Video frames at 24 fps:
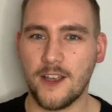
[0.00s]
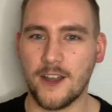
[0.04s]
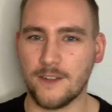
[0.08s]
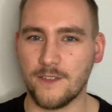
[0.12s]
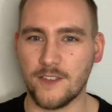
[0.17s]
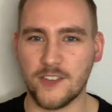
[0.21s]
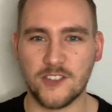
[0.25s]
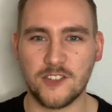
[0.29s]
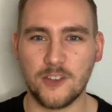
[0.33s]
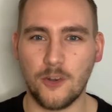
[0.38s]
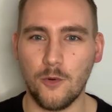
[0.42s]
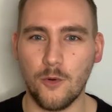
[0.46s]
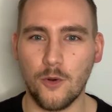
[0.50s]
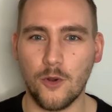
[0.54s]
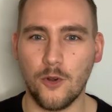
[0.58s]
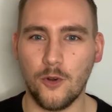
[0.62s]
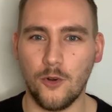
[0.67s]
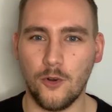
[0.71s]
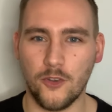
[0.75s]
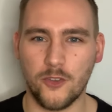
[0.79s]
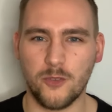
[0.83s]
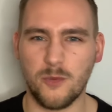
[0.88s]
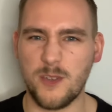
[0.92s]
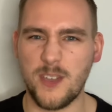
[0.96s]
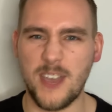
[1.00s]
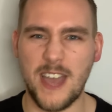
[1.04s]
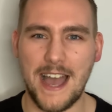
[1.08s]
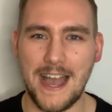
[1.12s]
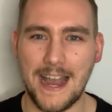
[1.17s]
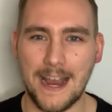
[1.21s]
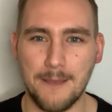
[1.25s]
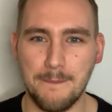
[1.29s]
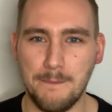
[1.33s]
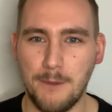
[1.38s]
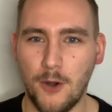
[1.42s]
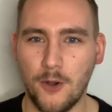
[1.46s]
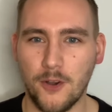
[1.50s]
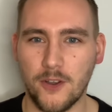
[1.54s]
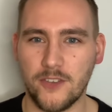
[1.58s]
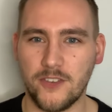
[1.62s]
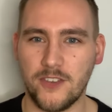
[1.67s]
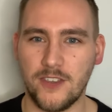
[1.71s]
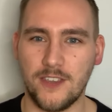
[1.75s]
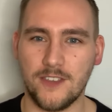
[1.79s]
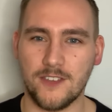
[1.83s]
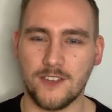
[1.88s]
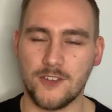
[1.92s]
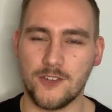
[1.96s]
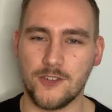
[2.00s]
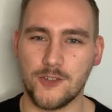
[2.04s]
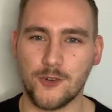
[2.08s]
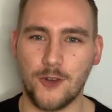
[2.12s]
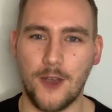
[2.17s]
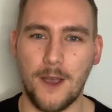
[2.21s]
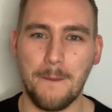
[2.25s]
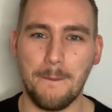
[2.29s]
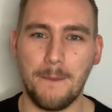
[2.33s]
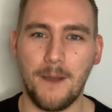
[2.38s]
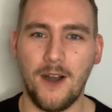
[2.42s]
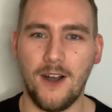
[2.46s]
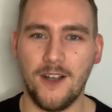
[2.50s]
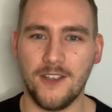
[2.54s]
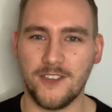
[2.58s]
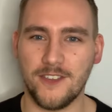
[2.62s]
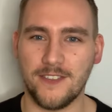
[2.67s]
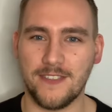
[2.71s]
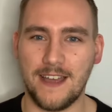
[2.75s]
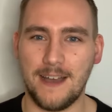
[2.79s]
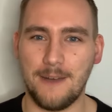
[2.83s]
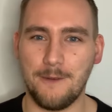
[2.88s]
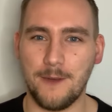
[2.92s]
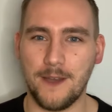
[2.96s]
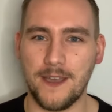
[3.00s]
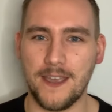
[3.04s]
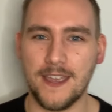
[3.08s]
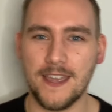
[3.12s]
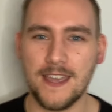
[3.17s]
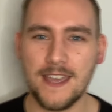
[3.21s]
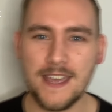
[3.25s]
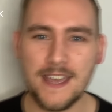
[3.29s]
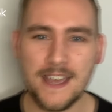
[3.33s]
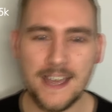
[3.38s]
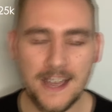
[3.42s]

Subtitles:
kind of assault course where you hack boxes and try and pass it that way,